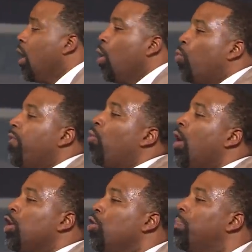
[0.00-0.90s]
with
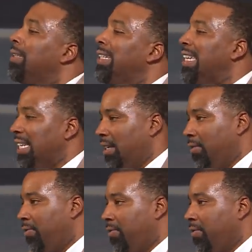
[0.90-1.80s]
what you
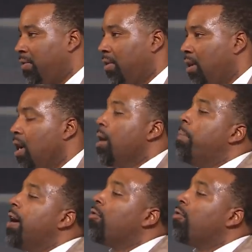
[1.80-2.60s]
believe, but